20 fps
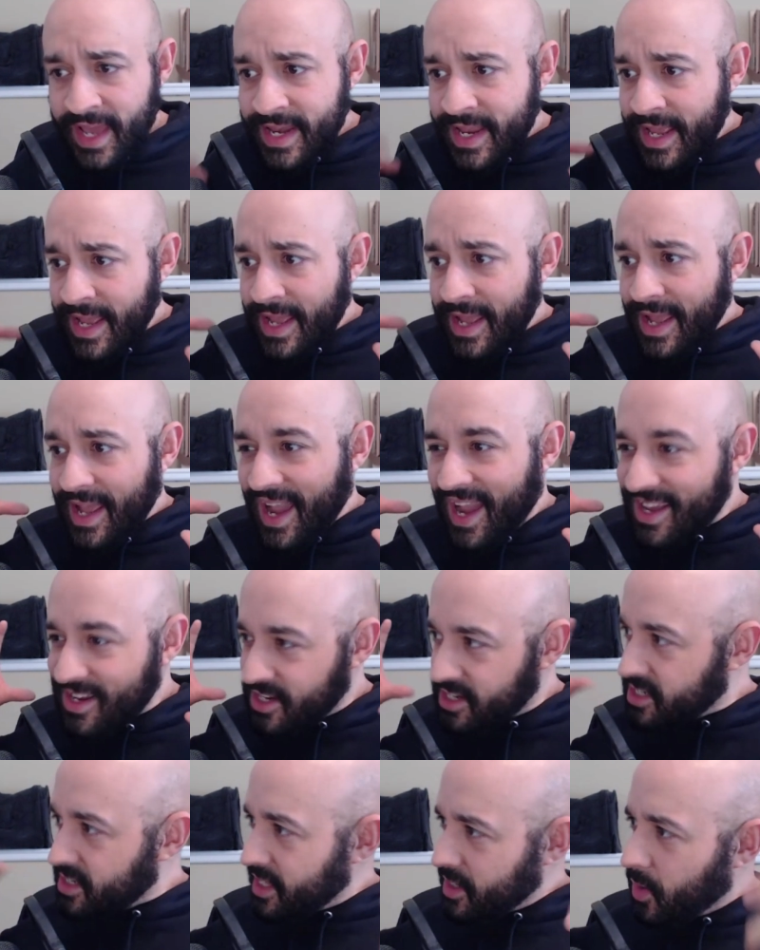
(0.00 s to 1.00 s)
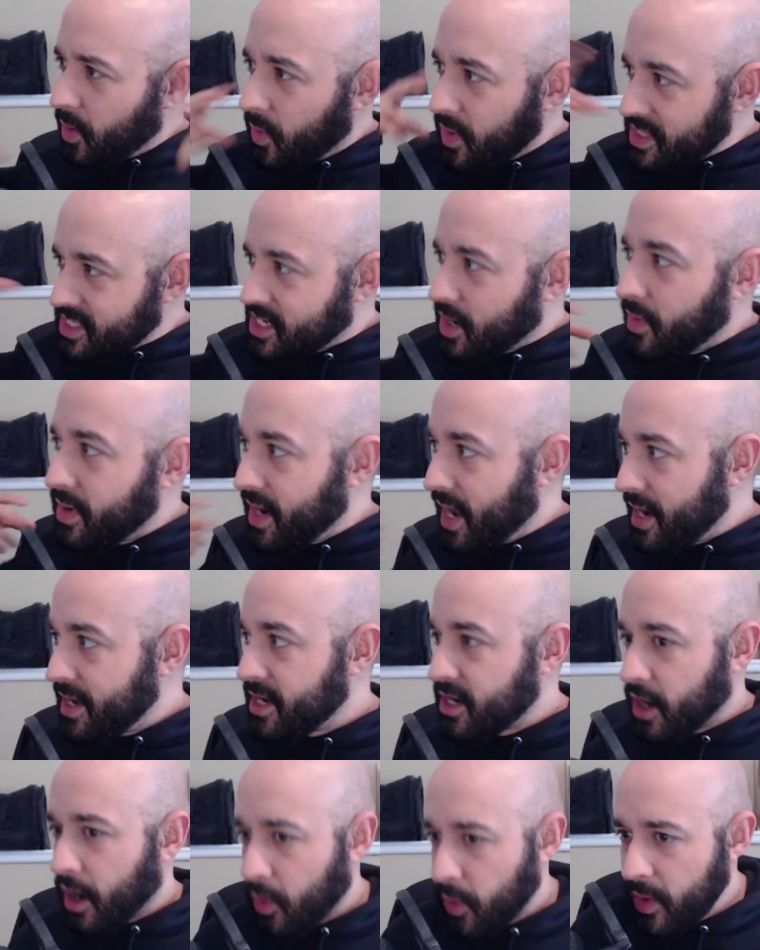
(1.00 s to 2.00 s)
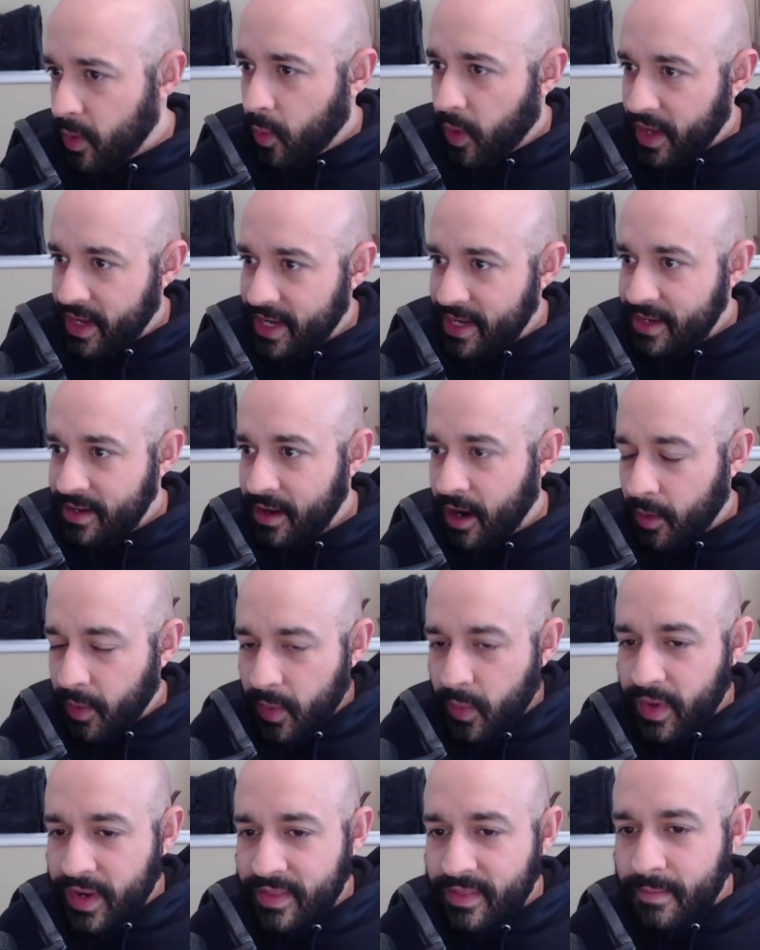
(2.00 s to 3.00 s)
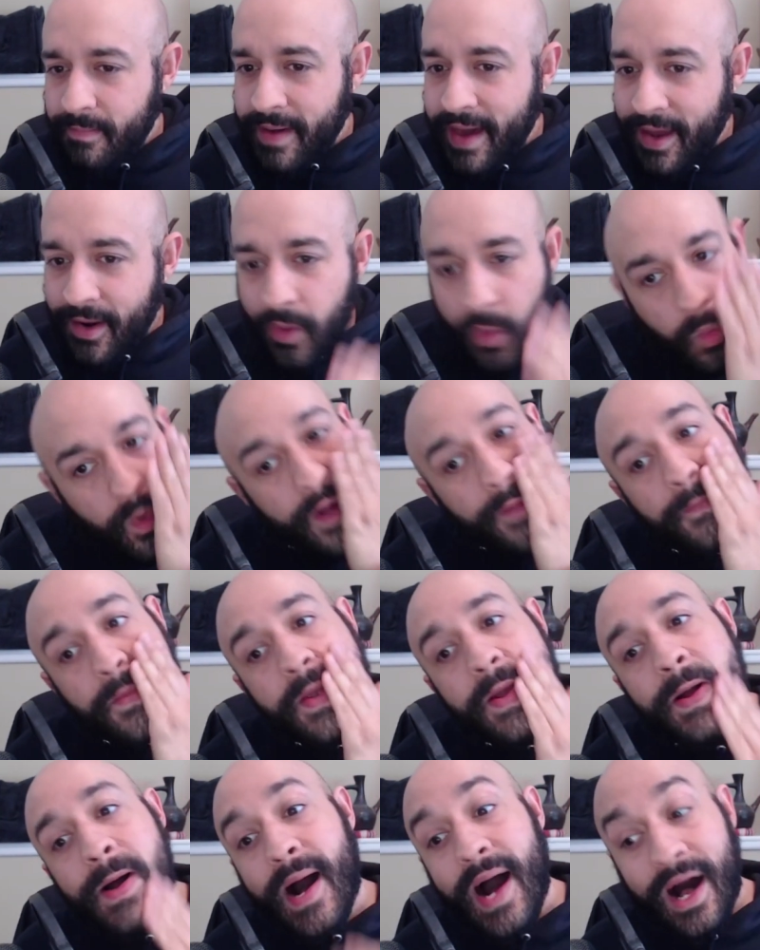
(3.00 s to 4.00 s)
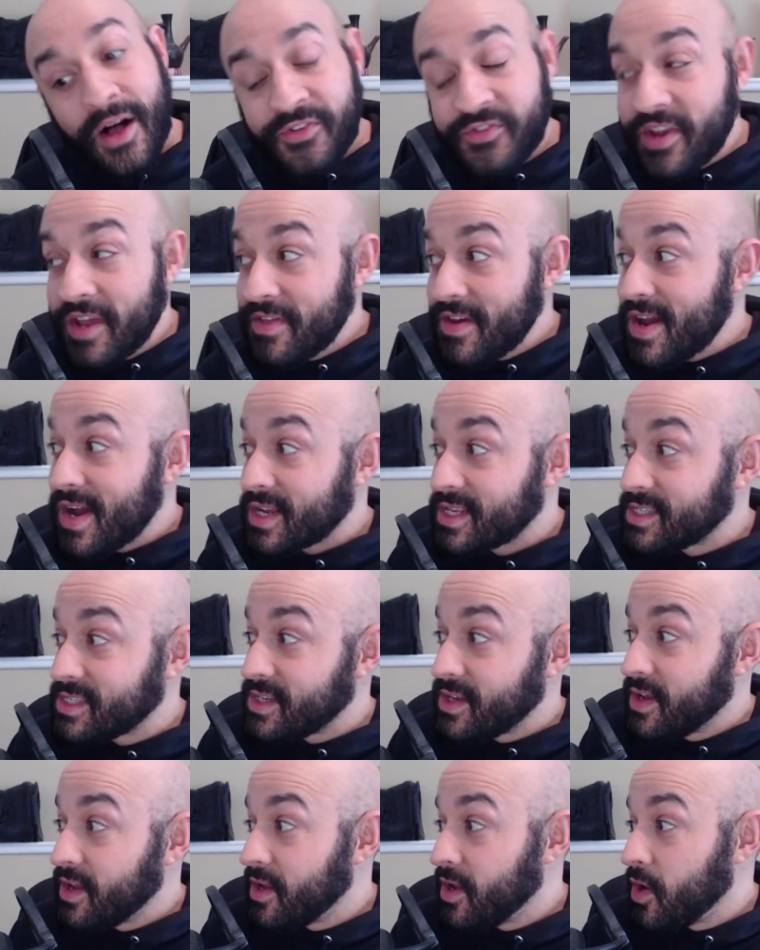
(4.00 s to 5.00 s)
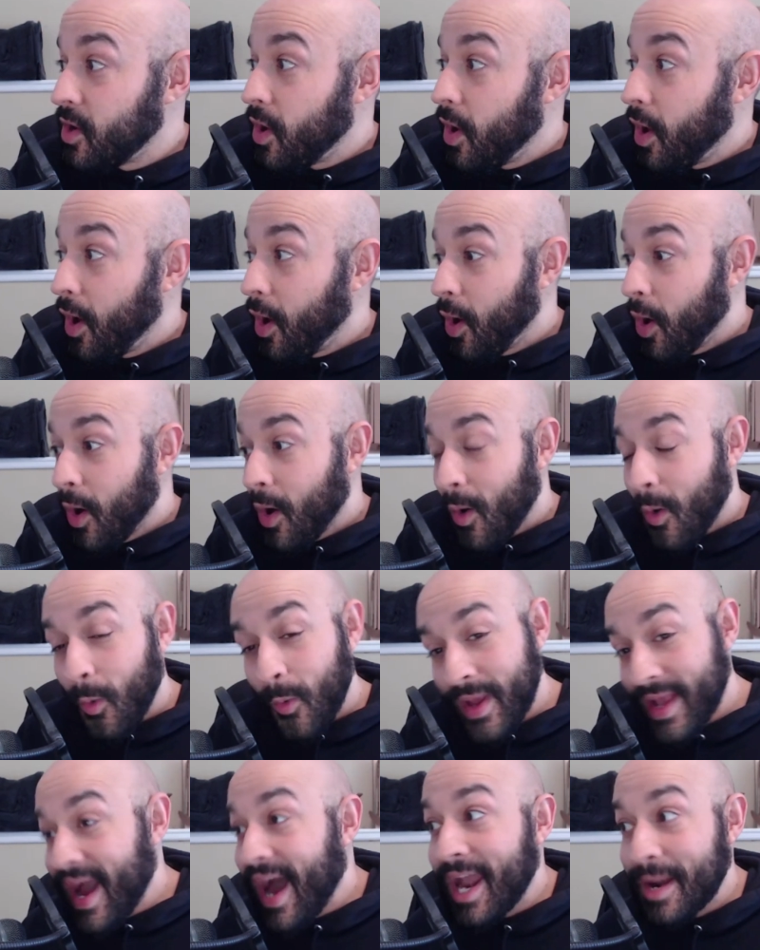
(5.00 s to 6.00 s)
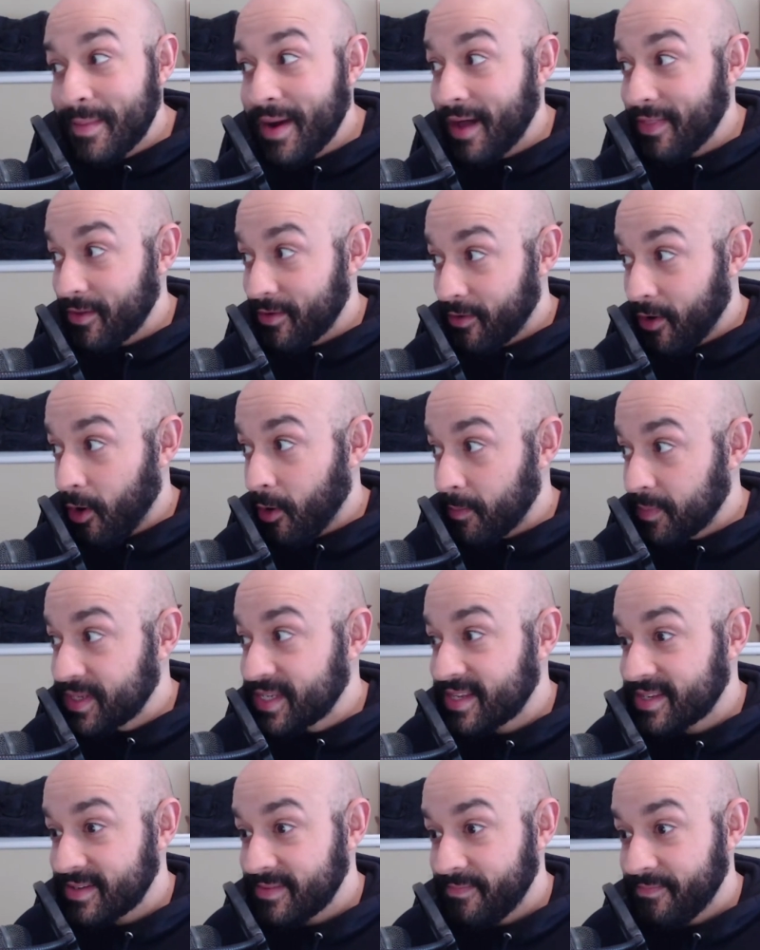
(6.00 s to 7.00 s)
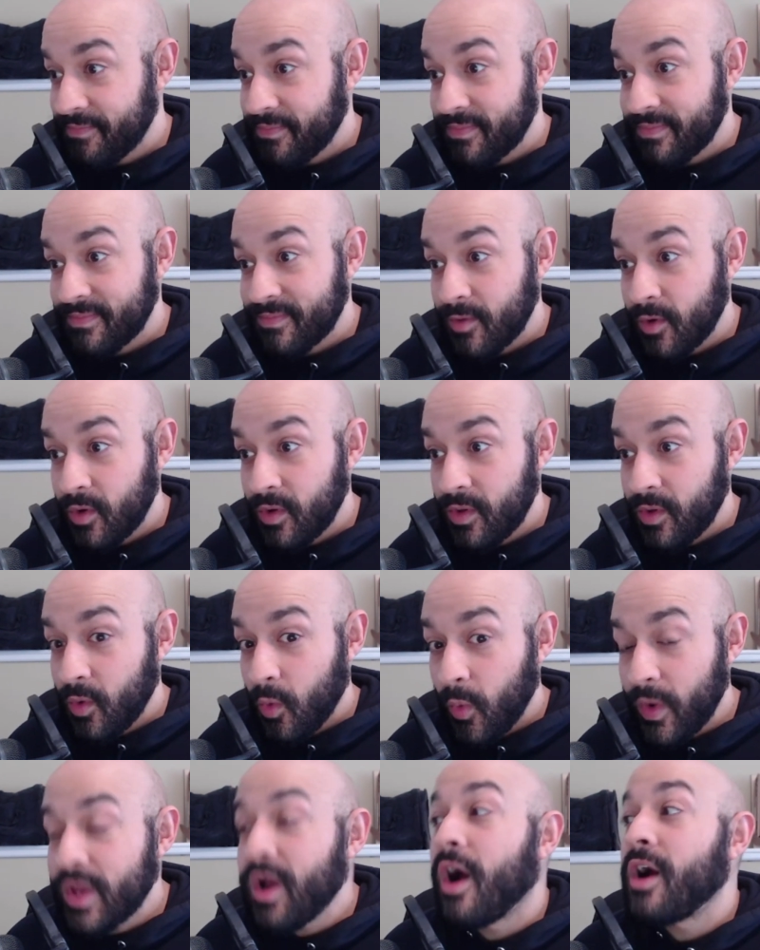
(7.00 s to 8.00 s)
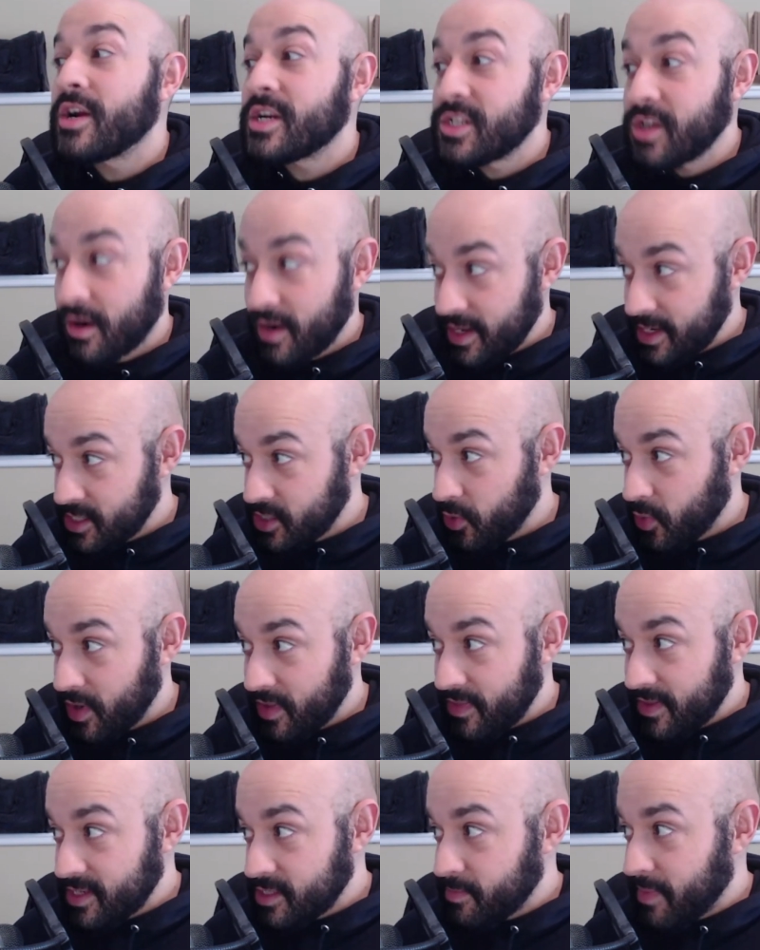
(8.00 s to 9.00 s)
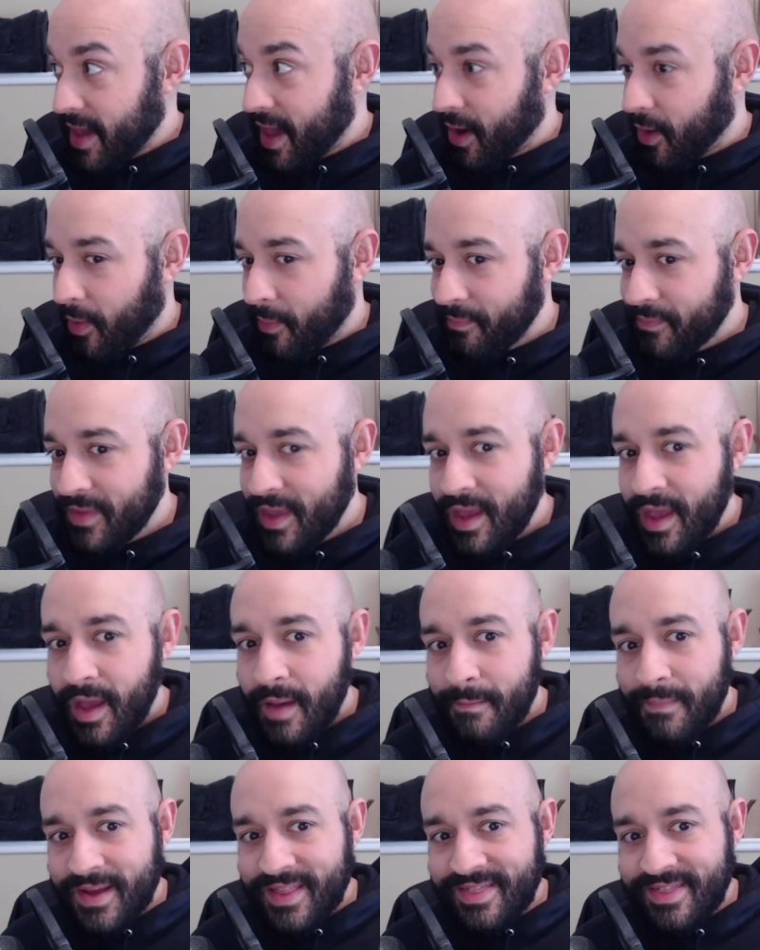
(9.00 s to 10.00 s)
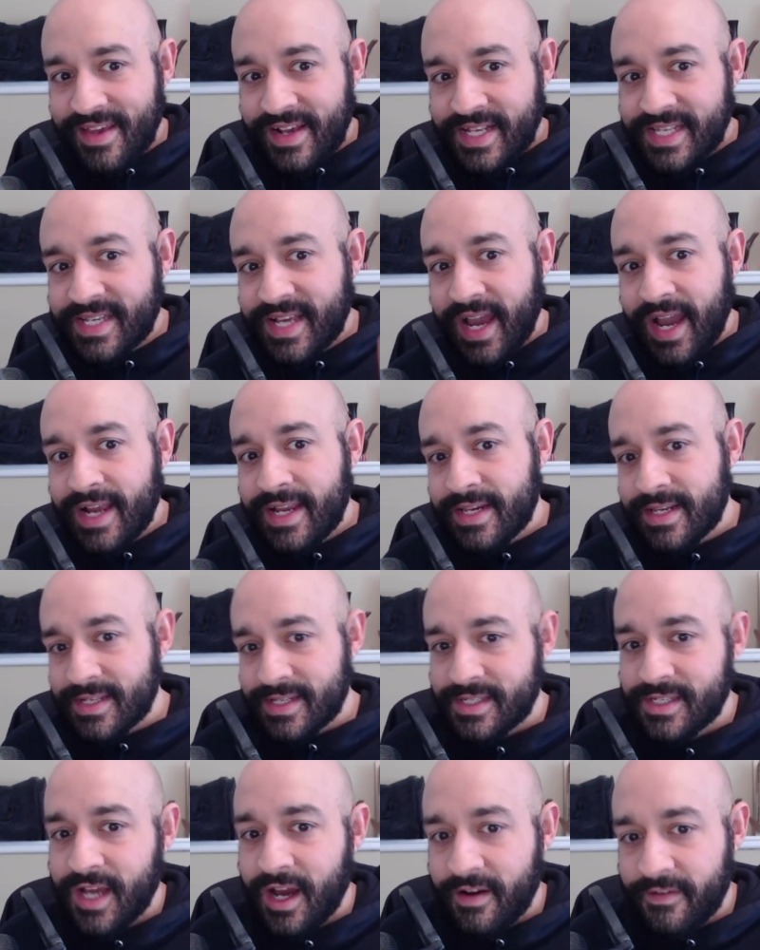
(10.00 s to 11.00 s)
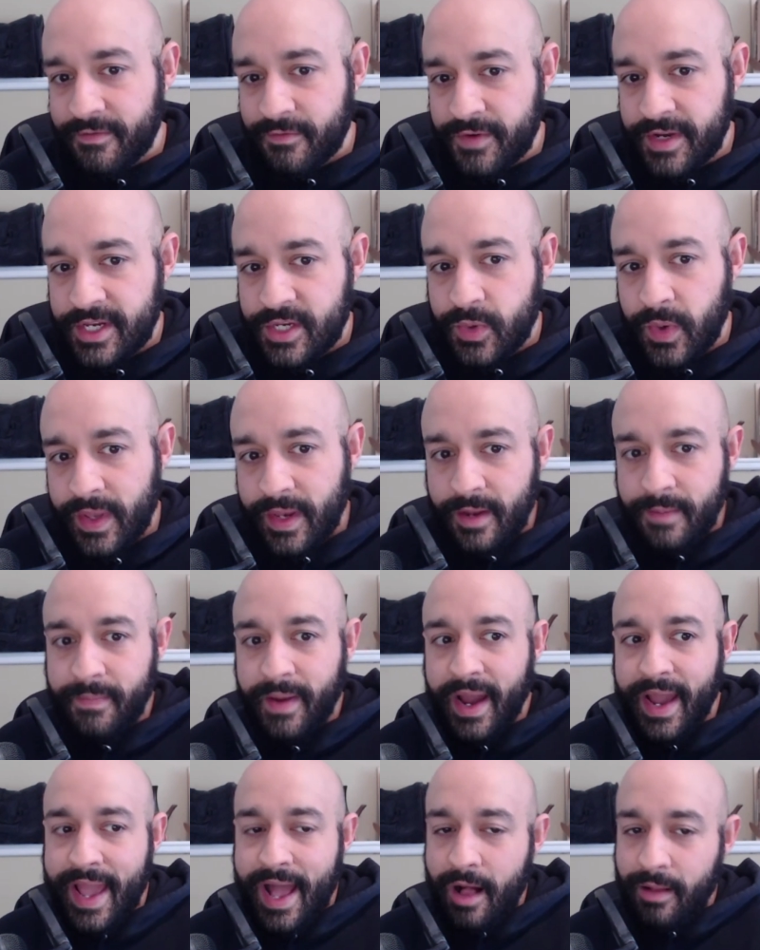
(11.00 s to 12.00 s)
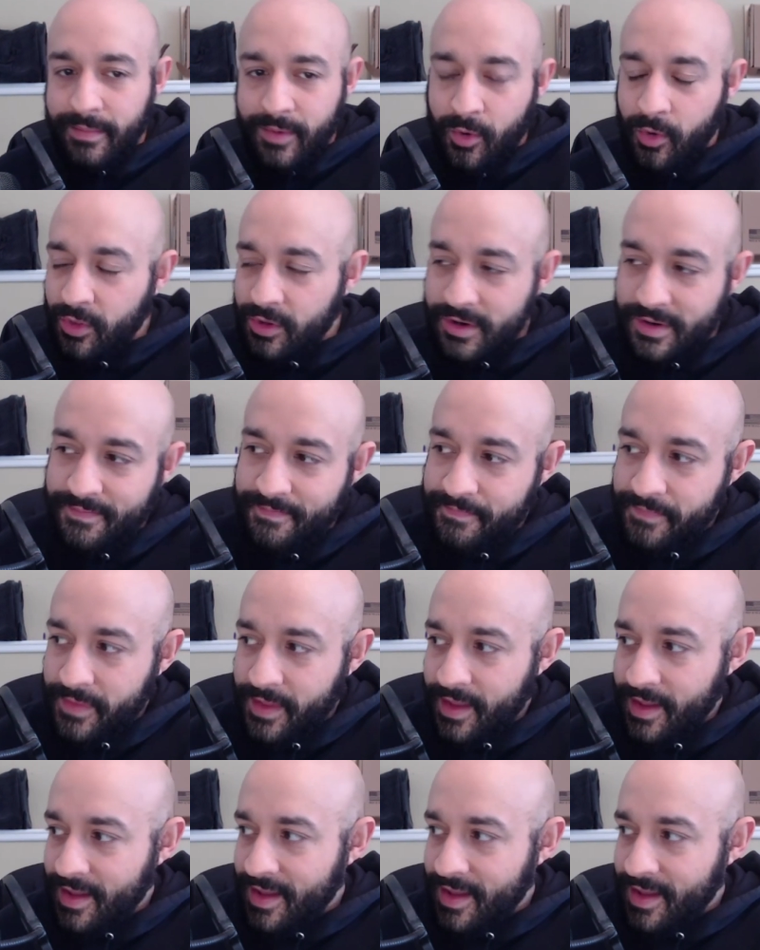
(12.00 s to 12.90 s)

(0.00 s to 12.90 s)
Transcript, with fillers: and, and you're like, well, what's going on here? Are we winning? Are we winning the battle? Well, I'll say this we got them on the ropes. We are starting to win this battle. But this kind of stuff, retweeted by Al Mohler,